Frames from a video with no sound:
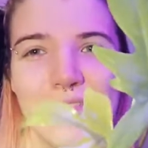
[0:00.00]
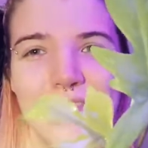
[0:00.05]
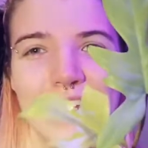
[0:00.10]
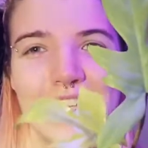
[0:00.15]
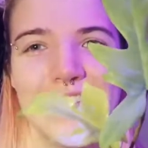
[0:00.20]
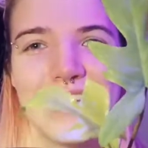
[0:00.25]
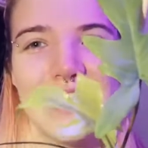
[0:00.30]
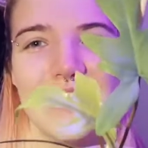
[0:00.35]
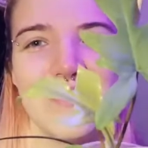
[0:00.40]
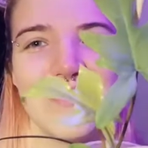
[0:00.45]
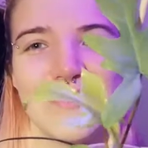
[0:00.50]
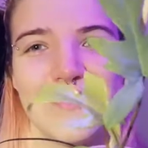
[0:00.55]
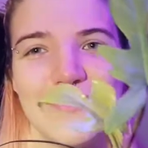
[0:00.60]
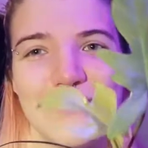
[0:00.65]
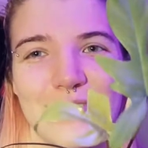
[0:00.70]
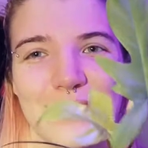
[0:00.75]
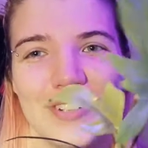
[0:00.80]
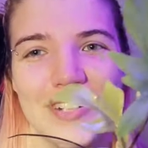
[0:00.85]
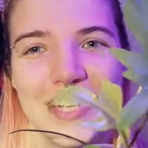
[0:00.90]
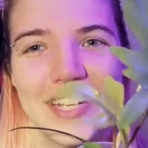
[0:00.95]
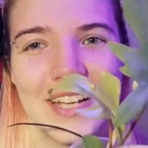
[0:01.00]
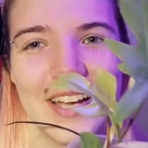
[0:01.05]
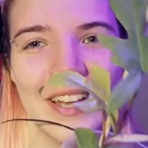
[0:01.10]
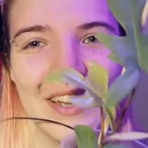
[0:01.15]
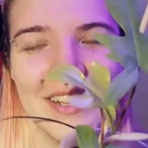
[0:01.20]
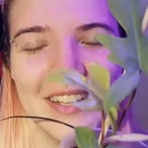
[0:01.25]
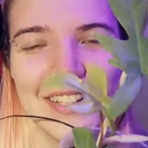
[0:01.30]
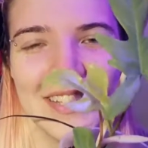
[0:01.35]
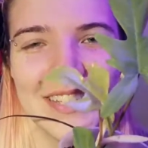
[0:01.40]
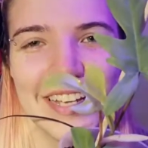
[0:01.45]
Philodendron Floral
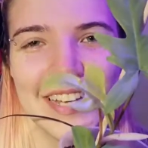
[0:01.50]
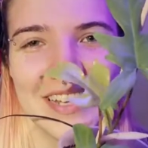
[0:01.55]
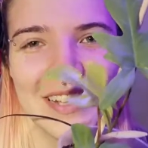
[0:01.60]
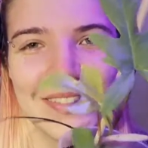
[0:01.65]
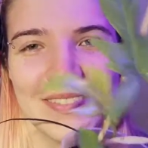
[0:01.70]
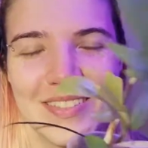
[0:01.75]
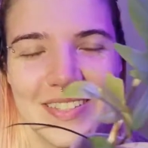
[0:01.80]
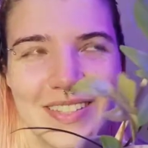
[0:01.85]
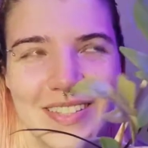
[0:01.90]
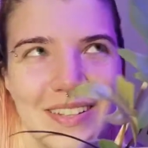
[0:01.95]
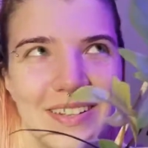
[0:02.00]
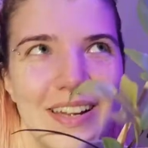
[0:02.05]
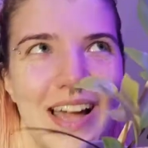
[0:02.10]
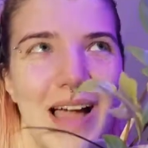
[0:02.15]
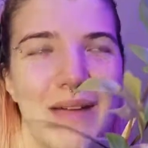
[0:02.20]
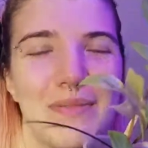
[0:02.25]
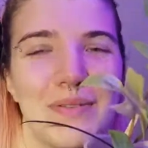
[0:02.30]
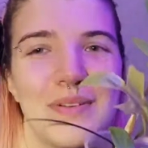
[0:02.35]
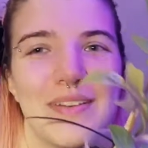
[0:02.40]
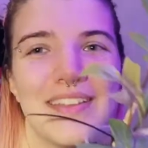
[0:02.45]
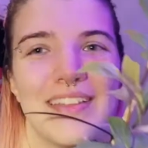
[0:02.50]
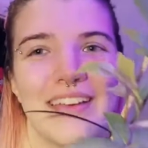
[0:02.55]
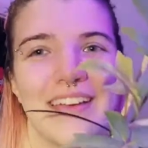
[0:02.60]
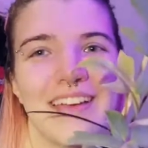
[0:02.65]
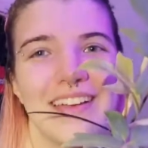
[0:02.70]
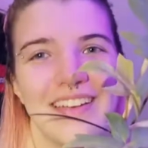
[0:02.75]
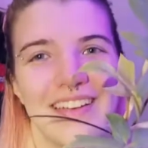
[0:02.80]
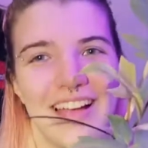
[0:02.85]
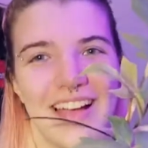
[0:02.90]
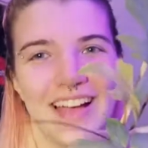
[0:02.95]
Ghost and I'm so happy with
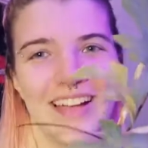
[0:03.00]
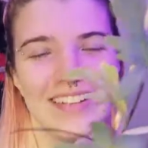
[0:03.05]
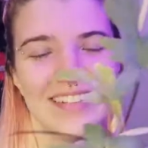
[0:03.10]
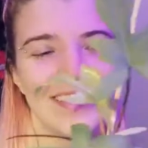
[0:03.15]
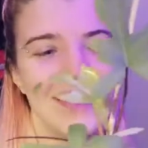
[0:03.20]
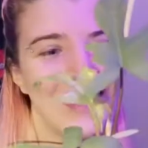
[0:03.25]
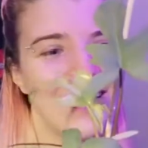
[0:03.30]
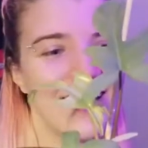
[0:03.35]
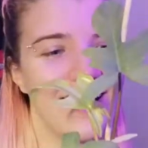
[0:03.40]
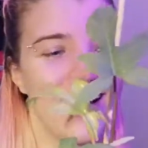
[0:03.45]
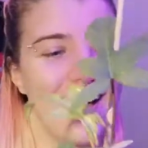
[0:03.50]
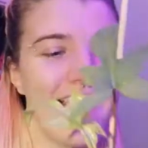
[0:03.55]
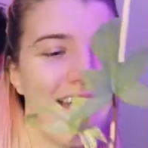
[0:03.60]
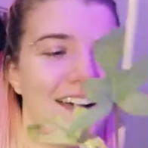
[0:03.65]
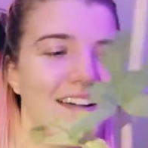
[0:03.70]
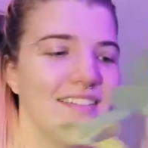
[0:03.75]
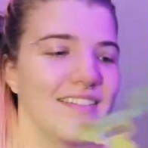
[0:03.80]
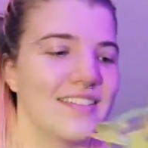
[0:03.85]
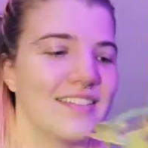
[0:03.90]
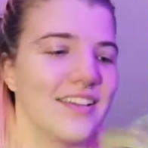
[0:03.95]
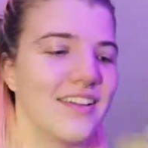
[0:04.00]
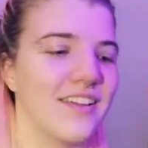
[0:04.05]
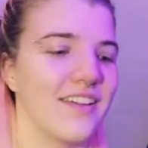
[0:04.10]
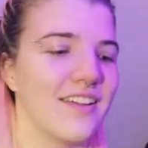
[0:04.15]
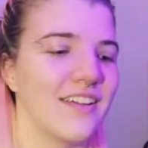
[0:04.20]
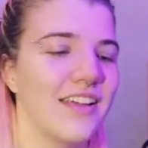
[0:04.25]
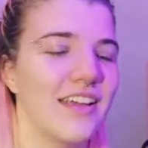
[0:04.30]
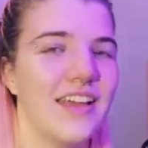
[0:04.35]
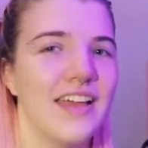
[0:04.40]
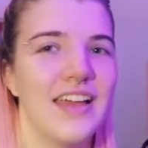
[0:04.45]
it. And yeah,
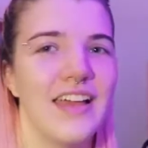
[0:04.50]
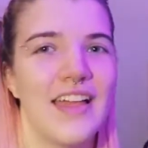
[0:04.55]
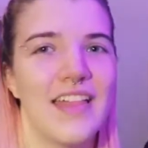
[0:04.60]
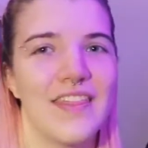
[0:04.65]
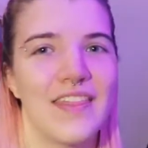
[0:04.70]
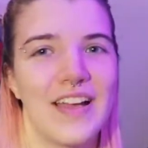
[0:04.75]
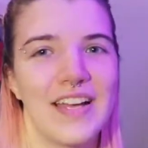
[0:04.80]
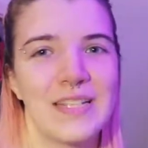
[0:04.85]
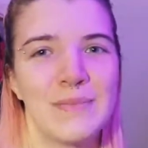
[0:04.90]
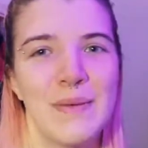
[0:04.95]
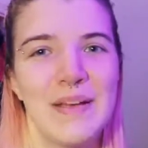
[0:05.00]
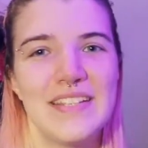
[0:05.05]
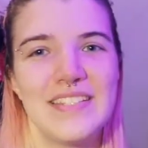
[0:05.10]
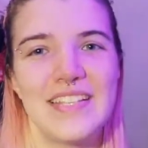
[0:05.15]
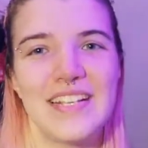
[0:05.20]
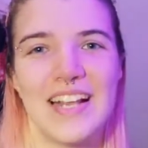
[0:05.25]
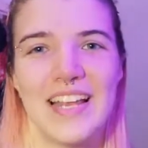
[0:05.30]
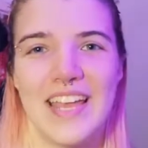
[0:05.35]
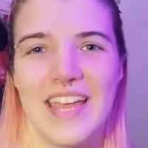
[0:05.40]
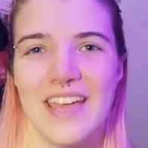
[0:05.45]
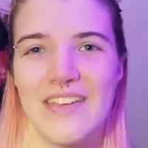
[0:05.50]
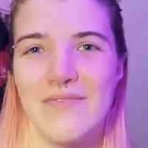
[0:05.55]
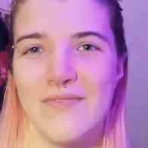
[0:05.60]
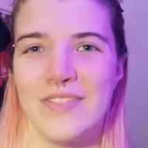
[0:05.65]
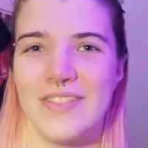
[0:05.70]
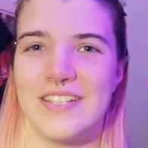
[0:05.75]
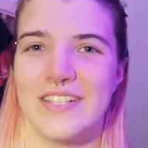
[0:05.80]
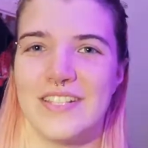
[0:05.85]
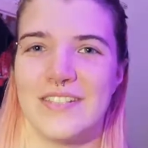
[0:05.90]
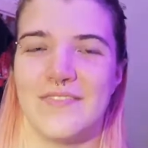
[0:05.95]
so that's basically it
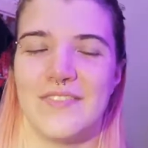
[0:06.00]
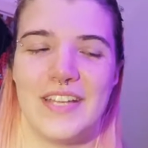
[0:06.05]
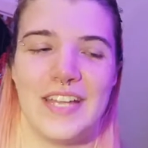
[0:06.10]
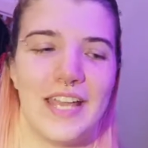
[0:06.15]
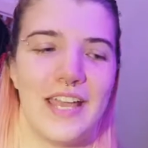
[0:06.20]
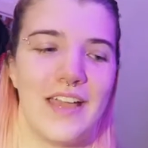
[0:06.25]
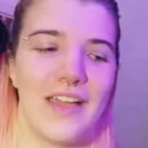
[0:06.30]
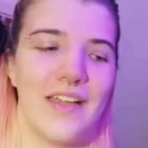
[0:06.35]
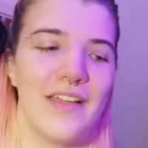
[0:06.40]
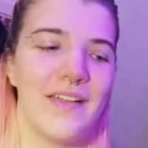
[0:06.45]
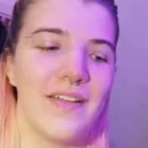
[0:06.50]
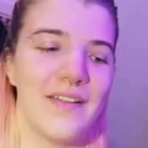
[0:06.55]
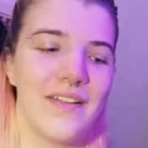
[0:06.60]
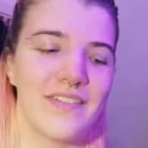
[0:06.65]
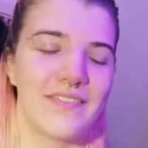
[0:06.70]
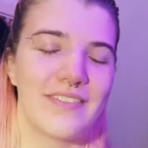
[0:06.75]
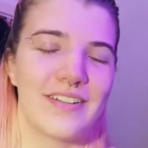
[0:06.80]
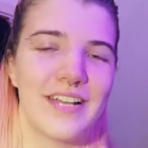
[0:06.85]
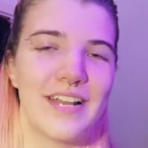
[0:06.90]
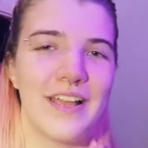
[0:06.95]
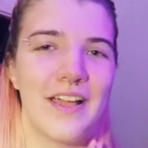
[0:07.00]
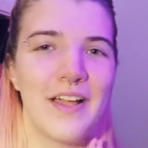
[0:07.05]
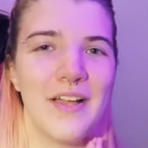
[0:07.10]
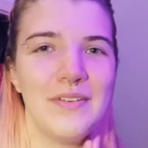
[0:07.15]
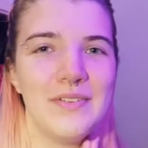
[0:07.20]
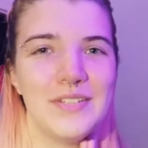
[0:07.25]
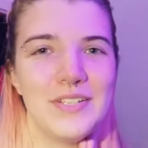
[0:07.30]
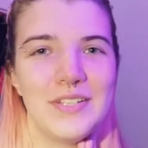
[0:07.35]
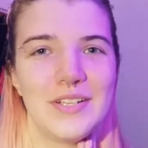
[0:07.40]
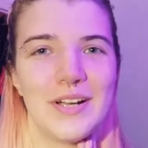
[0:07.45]
for this video. I really
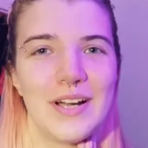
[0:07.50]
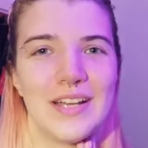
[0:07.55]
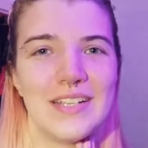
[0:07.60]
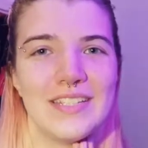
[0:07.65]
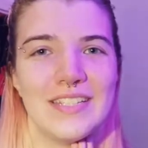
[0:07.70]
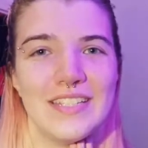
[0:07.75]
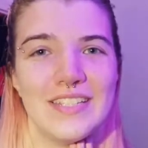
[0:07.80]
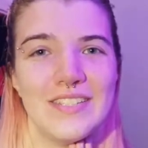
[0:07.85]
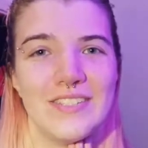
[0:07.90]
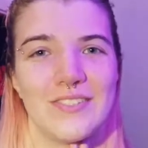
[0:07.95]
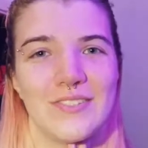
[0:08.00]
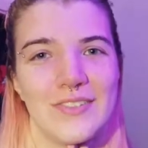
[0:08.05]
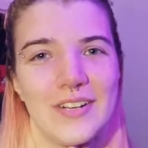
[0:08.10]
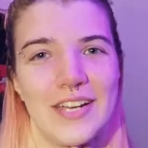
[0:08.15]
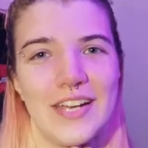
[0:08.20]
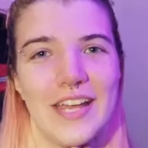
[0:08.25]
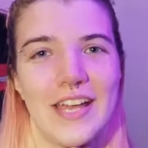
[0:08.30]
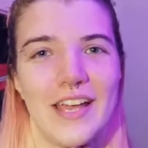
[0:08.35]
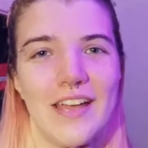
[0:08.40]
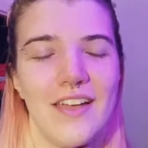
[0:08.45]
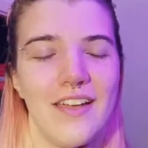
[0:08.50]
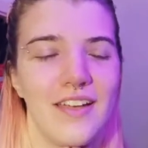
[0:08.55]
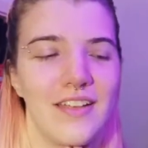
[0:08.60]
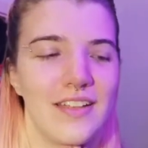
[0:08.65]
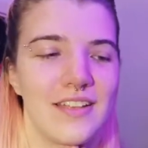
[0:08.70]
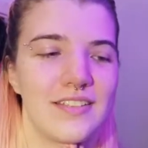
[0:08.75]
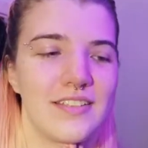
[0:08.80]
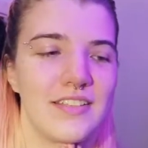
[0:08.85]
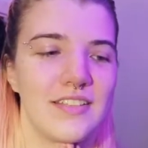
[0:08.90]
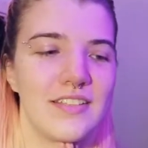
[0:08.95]
hoped you guys enjoyed
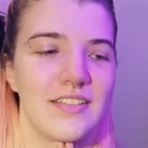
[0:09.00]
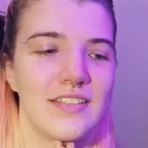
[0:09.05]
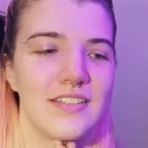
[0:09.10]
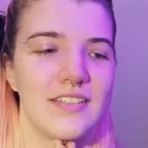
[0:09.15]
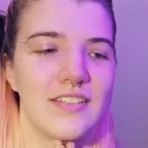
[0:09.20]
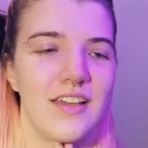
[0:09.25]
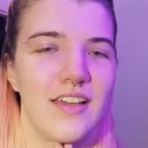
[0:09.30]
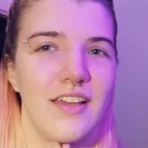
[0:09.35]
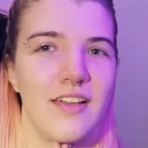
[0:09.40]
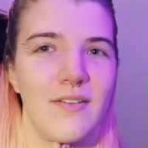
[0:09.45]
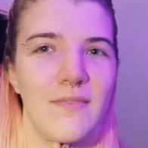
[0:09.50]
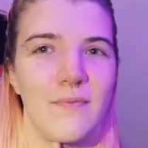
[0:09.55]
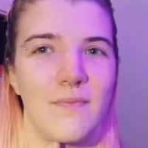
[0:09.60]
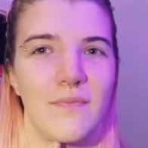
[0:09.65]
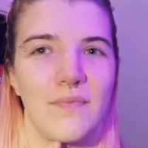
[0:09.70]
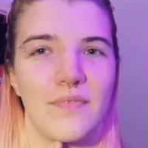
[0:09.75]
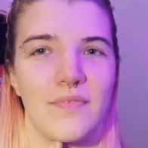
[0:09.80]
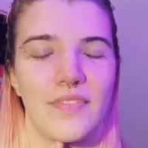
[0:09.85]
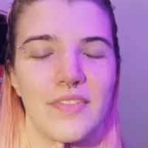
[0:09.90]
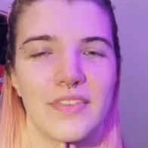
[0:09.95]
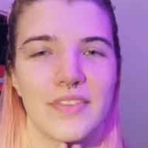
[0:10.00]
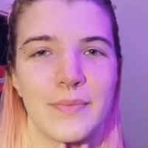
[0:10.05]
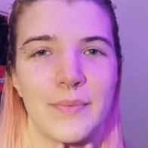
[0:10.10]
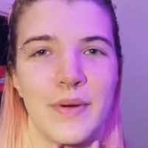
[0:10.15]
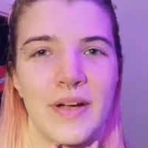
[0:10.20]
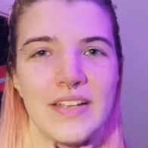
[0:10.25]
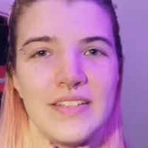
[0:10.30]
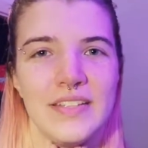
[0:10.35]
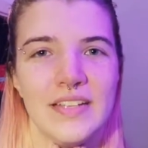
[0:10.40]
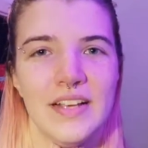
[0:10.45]
it. This is
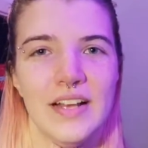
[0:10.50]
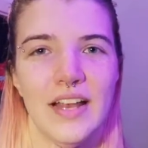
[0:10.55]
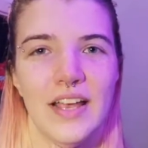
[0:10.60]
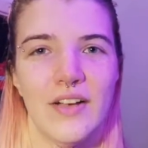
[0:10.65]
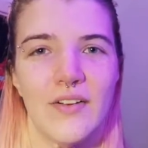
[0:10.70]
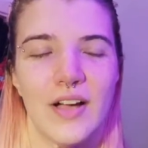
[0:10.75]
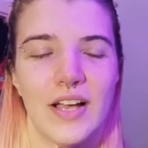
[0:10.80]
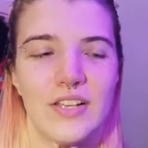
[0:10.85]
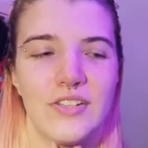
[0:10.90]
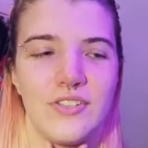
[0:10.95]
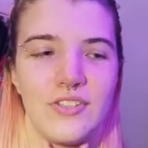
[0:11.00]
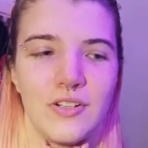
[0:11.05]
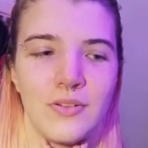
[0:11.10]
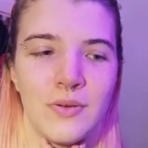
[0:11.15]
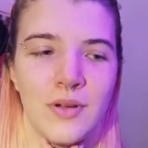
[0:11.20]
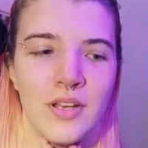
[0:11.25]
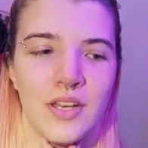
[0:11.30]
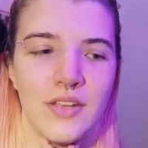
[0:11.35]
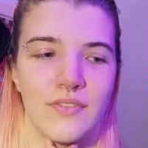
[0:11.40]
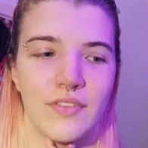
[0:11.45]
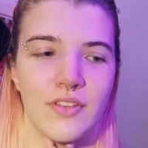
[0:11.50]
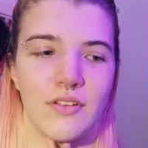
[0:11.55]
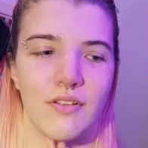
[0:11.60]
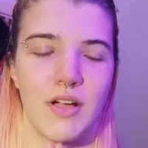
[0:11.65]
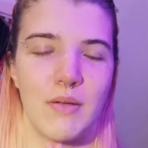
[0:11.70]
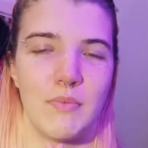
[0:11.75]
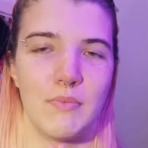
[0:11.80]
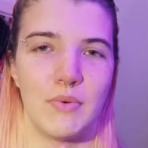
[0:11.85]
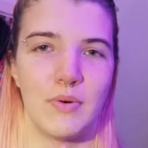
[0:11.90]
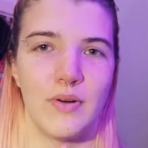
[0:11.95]
surprisingly quite a short even though
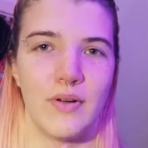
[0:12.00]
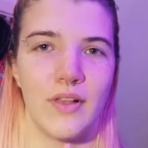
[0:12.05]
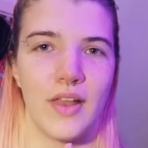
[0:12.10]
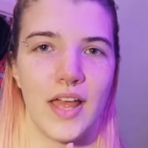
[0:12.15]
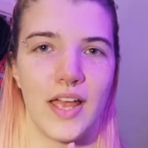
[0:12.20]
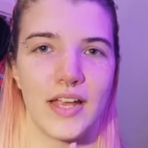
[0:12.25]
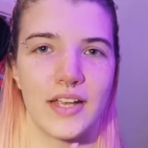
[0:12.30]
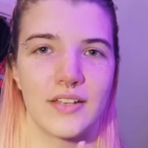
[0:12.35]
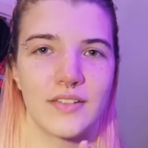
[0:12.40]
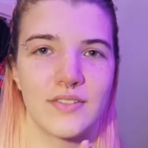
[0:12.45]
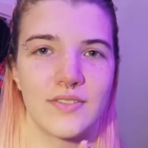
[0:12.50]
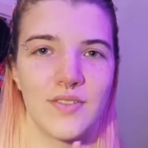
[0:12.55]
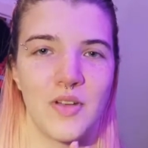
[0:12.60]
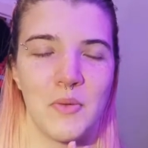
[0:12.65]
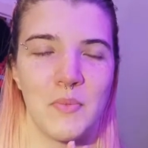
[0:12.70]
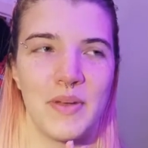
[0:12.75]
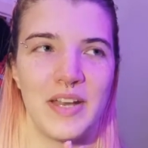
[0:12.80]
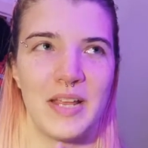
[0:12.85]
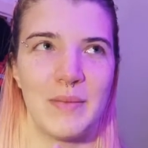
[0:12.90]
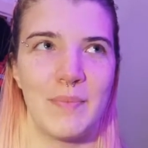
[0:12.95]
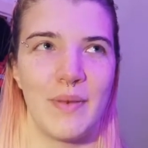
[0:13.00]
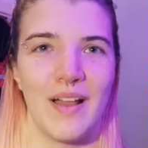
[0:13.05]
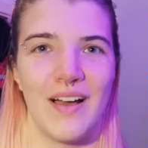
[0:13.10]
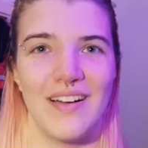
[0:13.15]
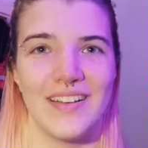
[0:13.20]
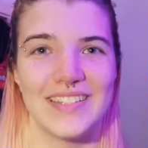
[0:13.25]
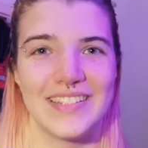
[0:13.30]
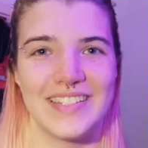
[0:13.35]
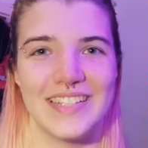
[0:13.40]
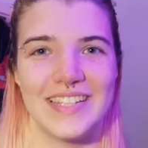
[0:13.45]
I bought like so many
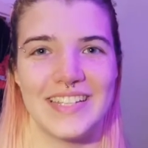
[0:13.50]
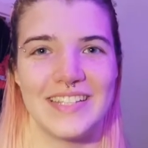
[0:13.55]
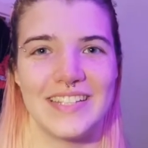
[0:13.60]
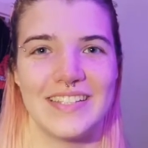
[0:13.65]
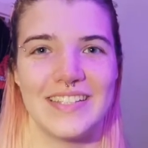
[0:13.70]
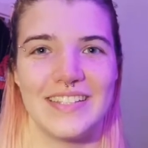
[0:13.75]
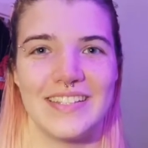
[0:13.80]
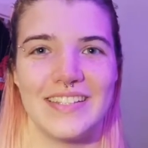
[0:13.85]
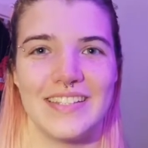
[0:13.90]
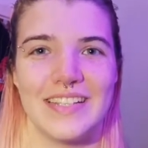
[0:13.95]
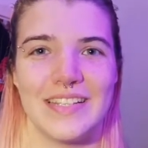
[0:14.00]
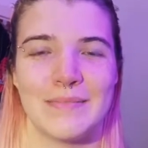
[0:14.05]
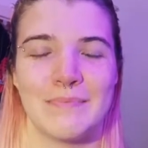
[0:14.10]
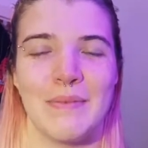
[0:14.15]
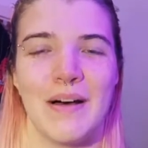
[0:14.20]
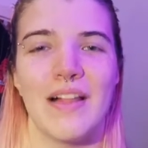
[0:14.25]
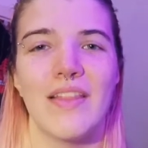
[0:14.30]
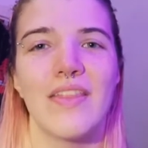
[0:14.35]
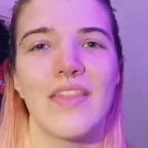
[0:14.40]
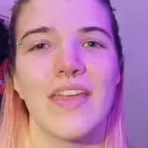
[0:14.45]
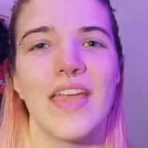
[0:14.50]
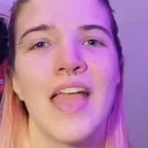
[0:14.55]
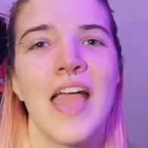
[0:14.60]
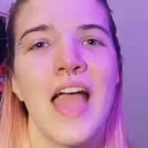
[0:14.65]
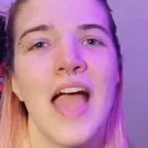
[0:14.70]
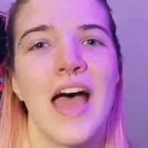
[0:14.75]
plants this month.